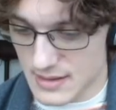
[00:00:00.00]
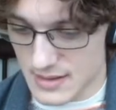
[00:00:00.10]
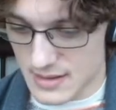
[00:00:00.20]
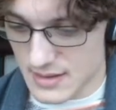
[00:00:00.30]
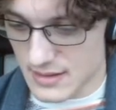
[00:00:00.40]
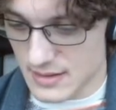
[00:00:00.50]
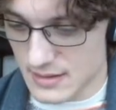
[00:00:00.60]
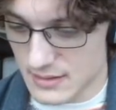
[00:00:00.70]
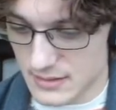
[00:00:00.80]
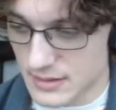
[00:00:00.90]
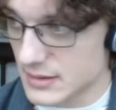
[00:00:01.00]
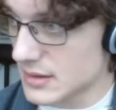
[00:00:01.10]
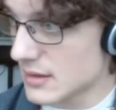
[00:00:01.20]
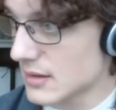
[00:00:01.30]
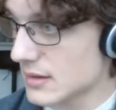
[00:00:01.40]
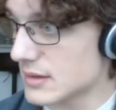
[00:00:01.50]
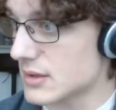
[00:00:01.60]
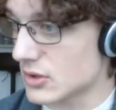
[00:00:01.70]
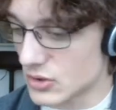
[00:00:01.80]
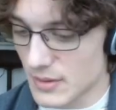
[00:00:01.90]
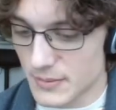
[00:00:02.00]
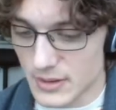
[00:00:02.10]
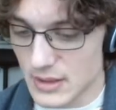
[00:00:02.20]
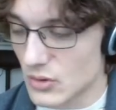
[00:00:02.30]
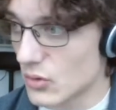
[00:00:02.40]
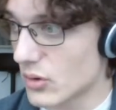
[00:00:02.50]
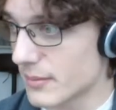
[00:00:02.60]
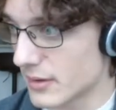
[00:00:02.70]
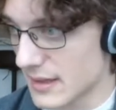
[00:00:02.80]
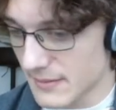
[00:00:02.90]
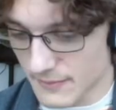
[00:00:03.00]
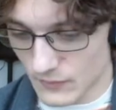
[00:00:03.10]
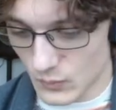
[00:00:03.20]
is distributed normally